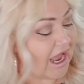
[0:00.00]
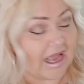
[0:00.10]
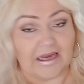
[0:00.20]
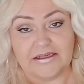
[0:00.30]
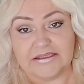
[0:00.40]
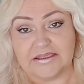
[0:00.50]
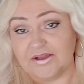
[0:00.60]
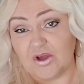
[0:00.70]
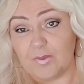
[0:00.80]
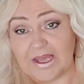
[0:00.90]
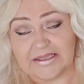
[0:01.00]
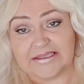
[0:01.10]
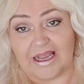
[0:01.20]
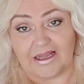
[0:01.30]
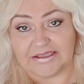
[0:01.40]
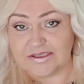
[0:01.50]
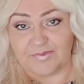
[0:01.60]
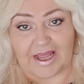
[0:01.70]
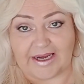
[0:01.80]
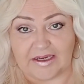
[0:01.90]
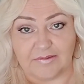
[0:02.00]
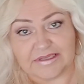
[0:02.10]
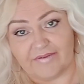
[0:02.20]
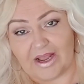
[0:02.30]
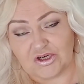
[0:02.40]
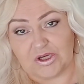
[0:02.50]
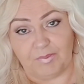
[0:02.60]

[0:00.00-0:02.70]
and the cupboards, and some of the items I've actually